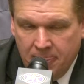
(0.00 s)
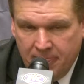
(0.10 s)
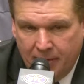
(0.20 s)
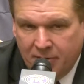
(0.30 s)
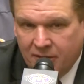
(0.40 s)

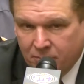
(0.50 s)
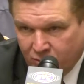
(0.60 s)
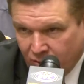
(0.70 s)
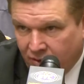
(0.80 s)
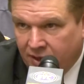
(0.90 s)
They beat
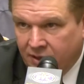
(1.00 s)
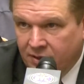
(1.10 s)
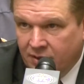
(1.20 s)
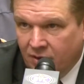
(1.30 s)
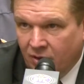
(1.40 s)
Missouri
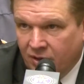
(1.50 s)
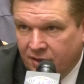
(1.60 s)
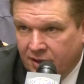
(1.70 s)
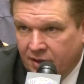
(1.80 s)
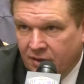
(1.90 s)
early in
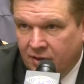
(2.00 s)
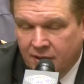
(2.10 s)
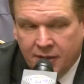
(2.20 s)
the year.